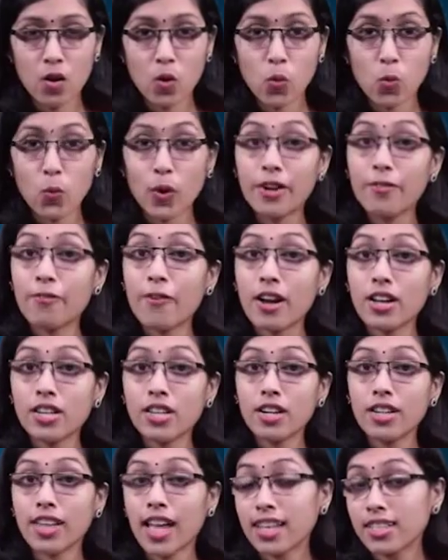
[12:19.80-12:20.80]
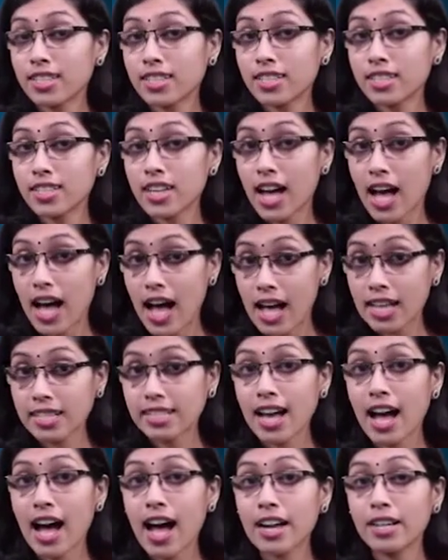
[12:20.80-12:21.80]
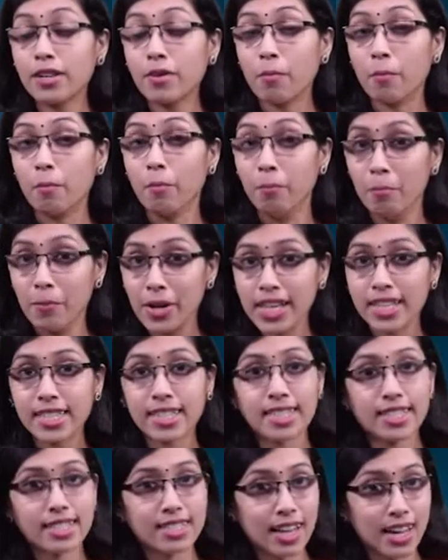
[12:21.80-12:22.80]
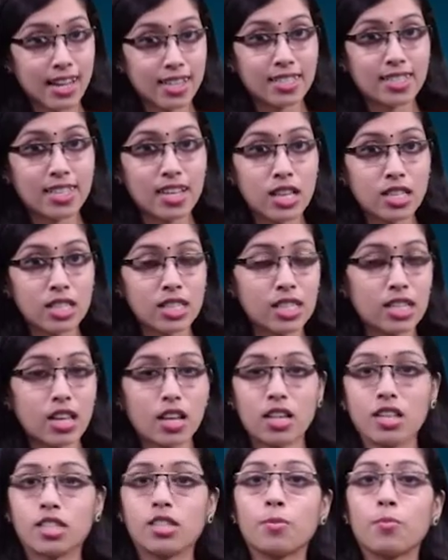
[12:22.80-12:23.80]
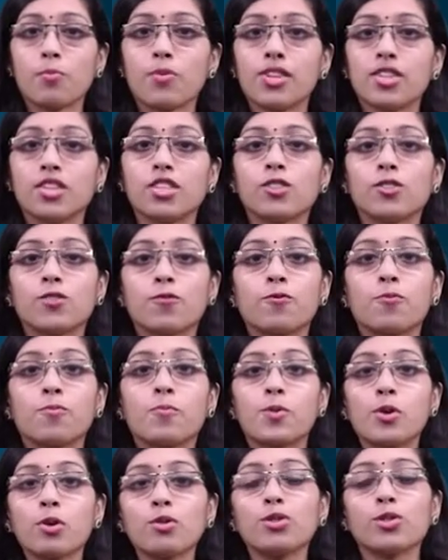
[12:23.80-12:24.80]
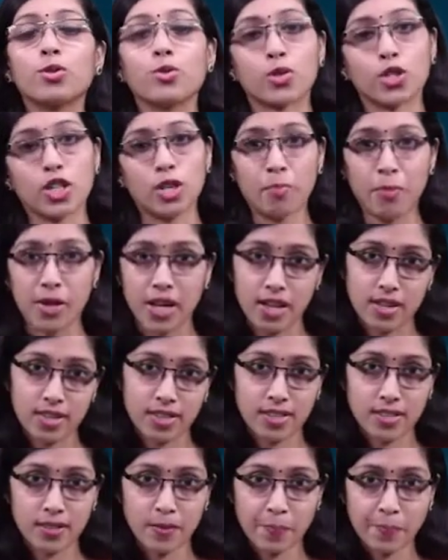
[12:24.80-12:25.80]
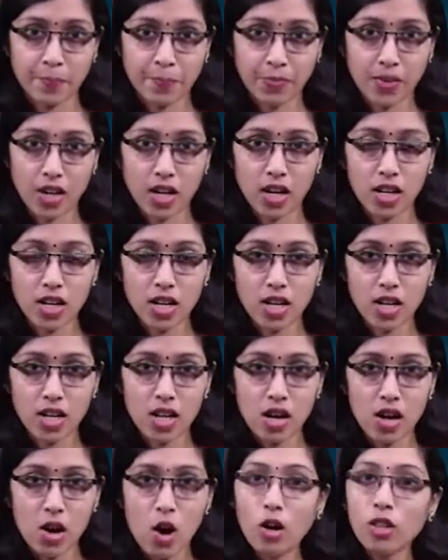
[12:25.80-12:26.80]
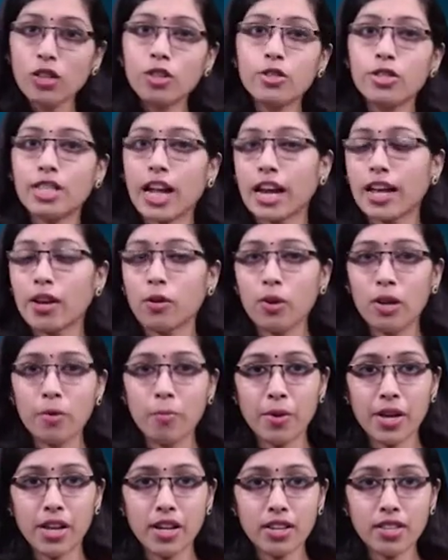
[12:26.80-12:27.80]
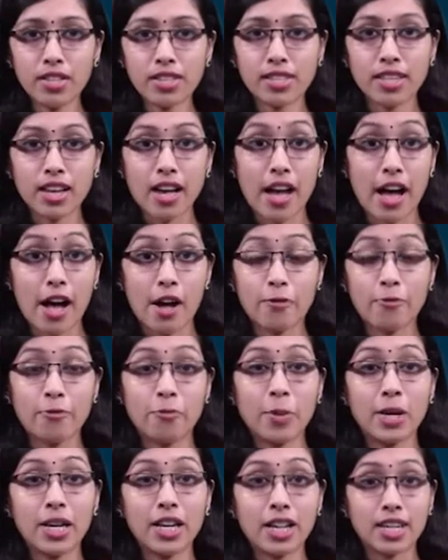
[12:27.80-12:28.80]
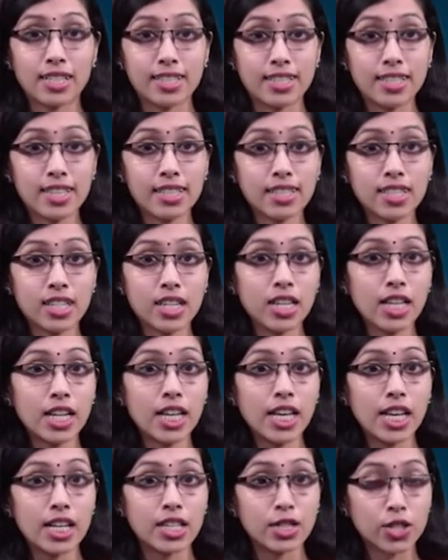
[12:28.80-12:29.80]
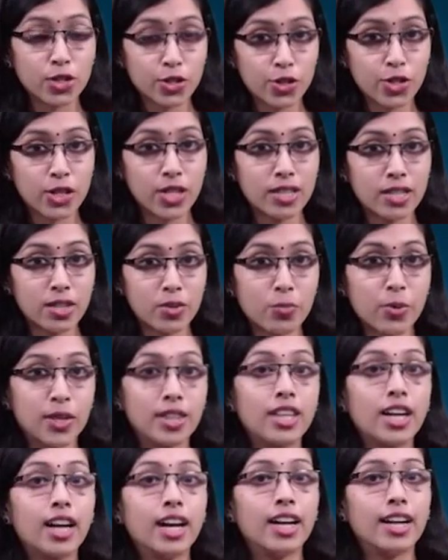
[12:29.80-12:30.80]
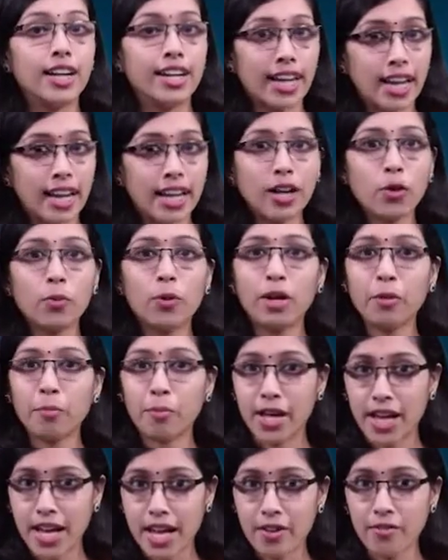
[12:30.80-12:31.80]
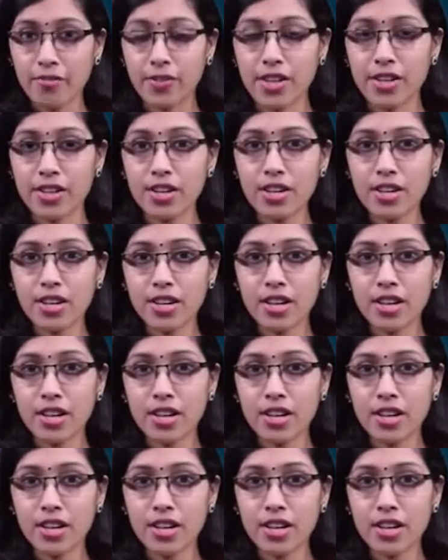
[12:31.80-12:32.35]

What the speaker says: One factor that has had mixed success is the presence of pro-social peers. Although delinquent peers have been consistently associated with delinquent behavior,